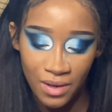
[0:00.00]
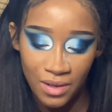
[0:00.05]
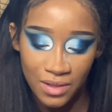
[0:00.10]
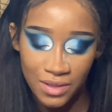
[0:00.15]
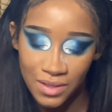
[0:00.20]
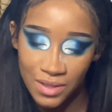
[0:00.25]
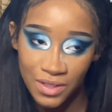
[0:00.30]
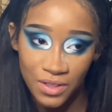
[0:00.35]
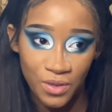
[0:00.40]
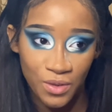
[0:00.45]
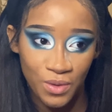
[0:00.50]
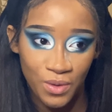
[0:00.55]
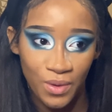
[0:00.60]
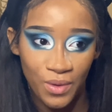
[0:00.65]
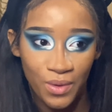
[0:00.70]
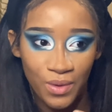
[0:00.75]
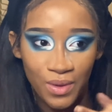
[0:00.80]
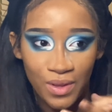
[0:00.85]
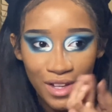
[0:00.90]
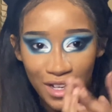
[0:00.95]

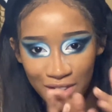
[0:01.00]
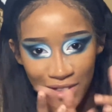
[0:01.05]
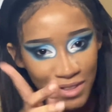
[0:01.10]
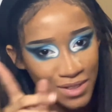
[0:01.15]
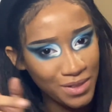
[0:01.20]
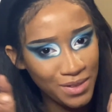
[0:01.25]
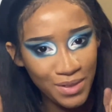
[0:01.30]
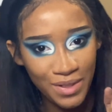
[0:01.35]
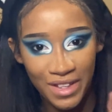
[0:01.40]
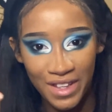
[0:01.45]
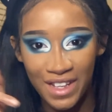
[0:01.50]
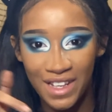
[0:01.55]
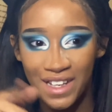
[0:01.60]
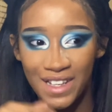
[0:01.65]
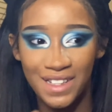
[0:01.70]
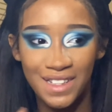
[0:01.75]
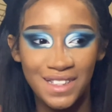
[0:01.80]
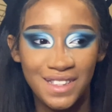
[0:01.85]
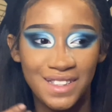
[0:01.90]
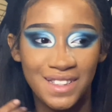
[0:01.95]
So let's do
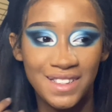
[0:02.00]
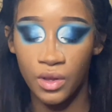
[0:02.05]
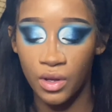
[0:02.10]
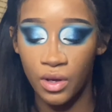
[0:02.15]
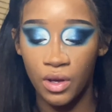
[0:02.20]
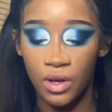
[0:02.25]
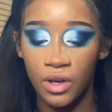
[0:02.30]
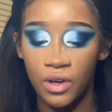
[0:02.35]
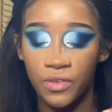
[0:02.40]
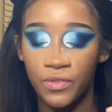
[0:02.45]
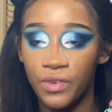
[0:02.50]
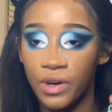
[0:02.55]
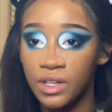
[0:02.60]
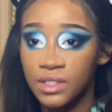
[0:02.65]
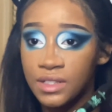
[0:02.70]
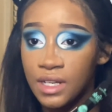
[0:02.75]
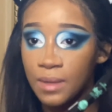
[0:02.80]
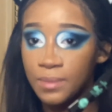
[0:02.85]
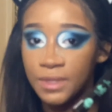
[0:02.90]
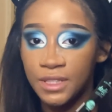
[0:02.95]
this. First,
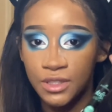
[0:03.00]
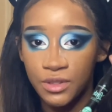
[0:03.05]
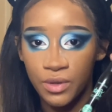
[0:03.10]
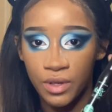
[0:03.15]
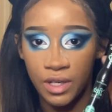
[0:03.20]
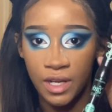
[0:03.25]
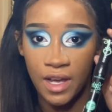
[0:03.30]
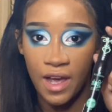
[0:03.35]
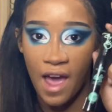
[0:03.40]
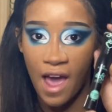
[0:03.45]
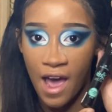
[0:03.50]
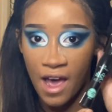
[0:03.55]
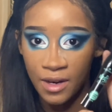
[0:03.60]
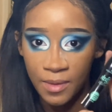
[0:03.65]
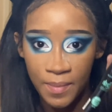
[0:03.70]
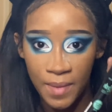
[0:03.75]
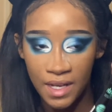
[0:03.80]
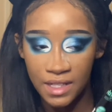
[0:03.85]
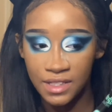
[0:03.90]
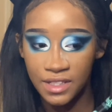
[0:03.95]
I'm just going to add
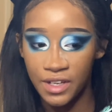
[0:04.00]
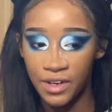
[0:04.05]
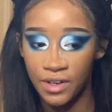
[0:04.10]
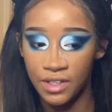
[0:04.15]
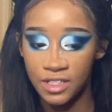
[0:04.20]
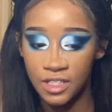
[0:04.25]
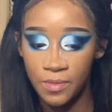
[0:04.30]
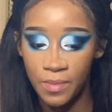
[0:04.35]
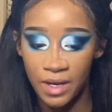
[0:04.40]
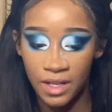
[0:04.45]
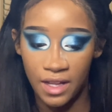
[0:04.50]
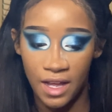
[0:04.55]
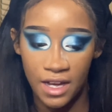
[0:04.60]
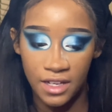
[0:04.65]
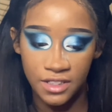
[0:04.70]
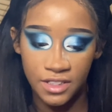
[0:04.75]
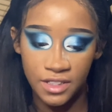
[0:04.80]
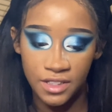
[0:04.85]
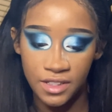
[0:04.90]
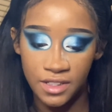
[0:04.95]
mascara to my
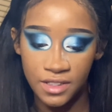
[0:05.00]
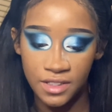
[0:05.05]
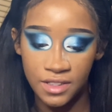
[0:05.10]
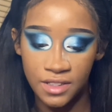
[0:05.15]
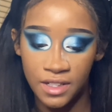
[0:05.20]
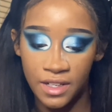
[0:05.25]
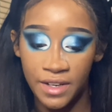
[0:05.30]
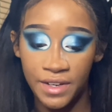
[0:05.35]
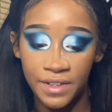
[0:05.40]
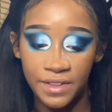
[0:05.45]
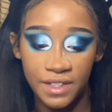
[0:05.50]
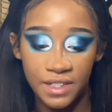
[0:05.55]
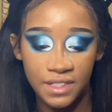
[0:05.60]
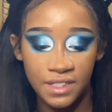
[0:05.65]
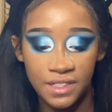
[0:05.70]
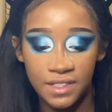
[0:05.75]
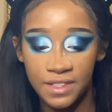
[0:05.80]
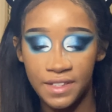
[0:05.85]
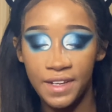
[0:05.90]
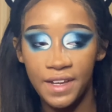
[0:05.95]
lashes. This
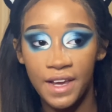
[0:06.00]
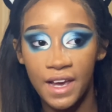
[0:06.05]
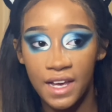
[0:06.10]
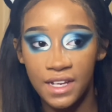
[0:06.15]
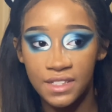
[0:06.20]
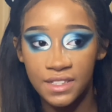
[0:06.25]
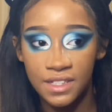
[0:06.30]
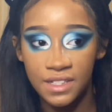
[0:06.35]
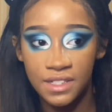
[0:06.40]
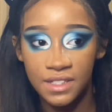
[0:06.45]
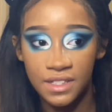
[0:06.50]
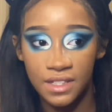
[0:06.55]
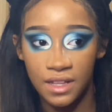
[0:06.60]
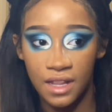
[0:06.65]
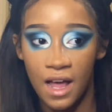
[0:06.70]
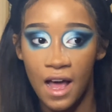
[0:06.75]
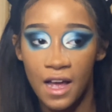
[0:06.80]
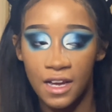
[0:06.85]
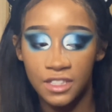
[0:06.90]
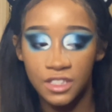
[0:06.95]
is the Essence
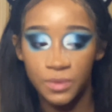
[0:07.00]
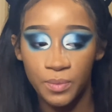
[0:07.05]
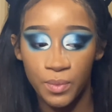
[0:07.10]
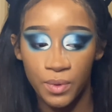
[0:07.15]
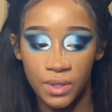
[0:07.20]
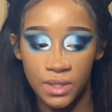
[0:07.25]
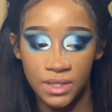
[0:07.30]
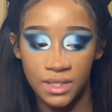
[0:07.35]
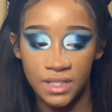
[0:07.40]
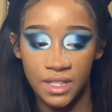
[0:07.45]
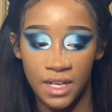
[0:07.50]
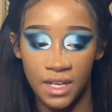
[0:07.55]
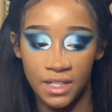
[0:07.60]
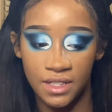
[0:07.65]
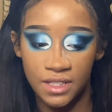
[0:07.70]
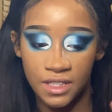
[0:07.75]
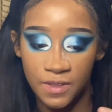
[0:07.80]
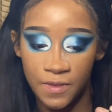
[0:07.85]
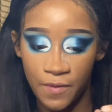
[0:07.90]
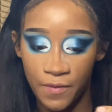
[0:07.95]
Lash
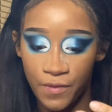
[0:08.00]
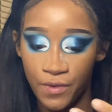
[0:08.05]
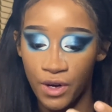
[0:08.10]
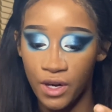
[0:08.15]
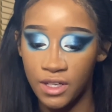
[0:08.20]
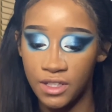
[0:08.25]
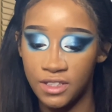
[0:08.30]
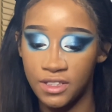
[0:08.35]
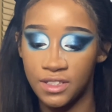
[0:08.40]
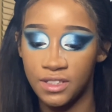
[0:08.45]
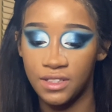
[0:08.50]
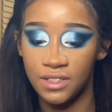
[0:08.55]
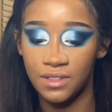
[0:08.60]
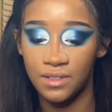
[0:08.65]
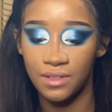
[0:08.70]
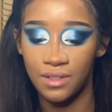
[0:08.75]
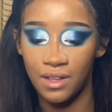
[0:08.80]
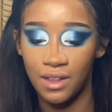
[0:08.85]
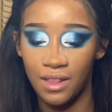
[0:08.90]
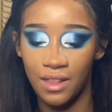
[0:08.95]
Princess False
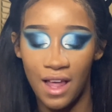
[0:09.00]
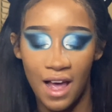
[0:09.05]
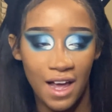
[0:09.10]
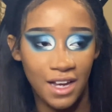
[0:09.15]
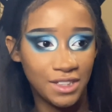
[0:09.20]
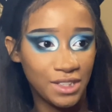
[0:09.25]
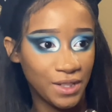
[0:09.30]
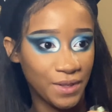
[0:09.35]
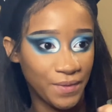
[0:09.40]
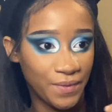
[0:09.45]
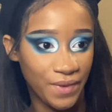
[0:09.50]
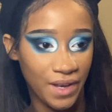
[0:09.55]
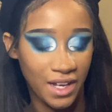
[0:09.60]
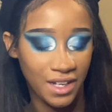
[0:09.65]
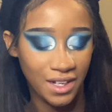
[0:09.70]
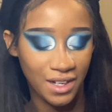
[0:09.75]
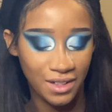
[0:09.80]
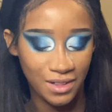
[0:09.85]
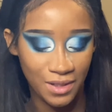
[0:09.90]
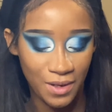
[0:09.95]
Lash Effect
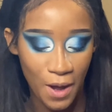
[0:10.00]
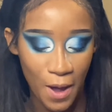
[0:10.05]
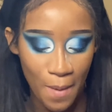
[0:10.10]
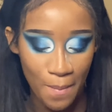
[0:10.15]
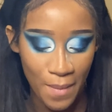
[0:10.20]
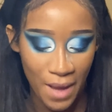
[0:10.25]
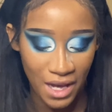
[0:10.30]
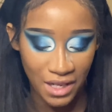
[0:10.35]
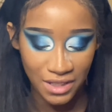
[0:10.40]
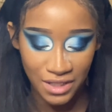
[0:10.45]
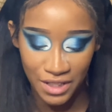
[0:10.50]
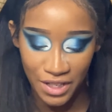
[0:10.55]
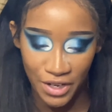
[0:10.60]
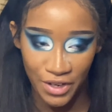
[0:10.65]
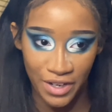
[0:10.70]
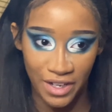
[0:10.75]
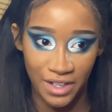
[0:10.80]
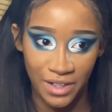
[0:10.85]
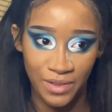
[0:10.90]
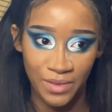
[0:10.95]

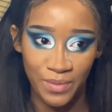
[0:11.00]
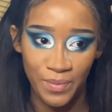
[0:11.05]
Mascara.